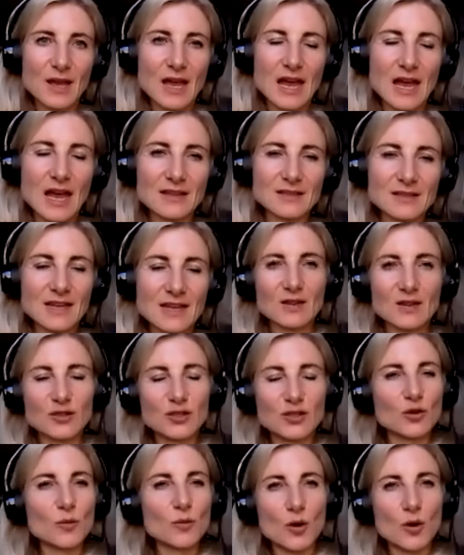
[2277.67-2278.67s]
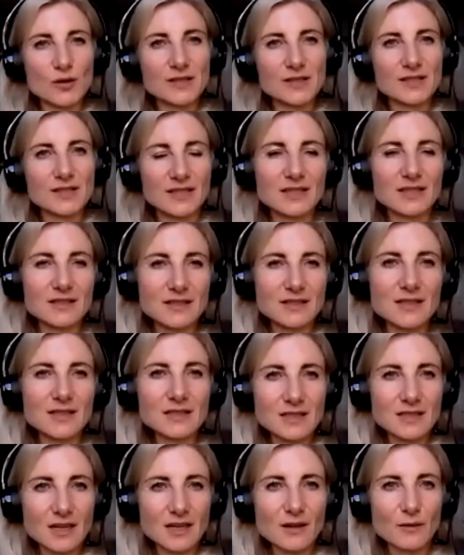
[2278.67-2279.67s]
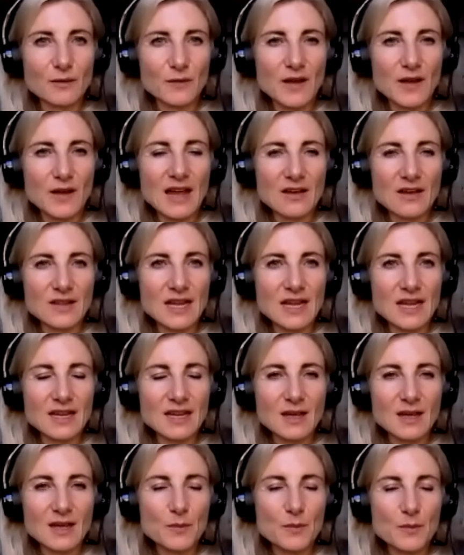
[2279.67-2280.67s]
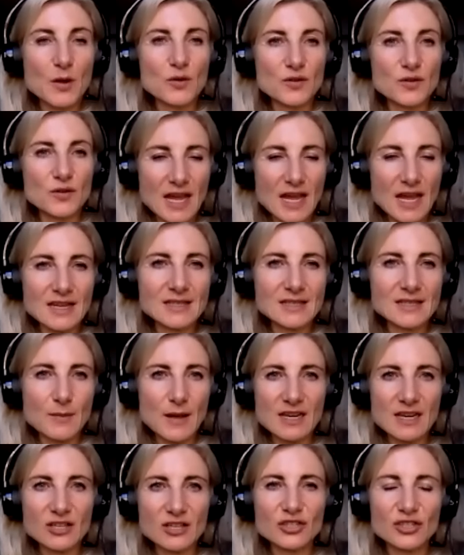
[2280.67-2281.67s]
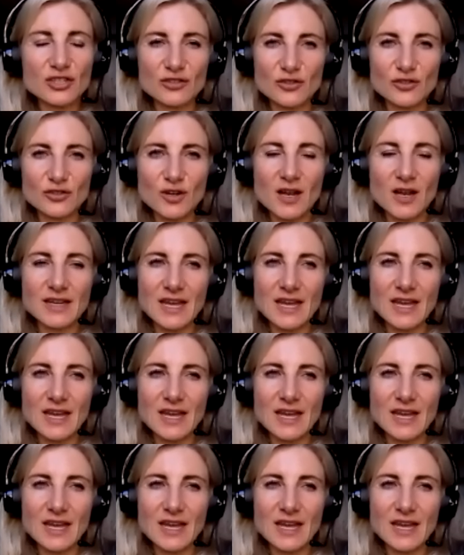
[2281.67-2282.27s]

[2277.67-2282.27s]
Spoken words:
as in the toolbox to consider for how they both case manage and try